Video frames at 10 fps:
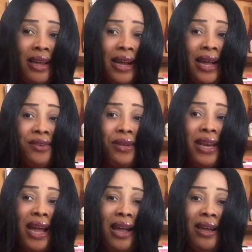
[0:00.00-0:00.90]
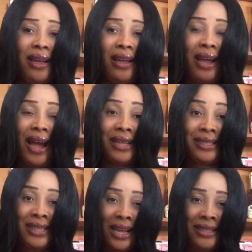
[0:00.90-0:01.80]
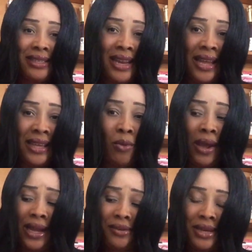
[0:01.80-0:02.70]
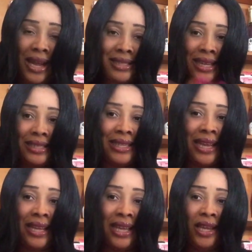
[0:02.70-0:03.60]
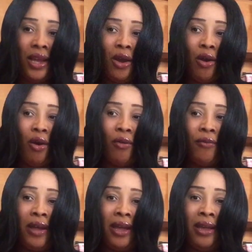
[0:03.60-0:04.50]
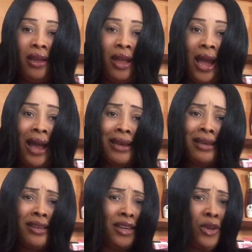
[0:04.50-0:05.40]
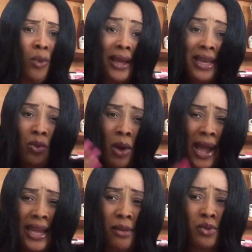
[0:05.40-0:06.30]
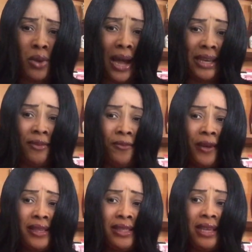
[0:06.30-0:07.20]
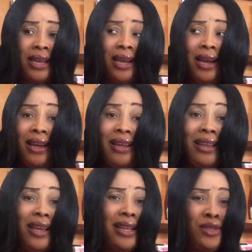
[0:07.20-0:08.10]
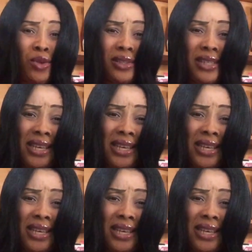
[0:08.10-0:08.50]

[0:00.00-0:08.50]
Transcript: Katrina attacked Nengi. When Katrina attacked Nengi, and the way Kidwaya came to her defense, it's just a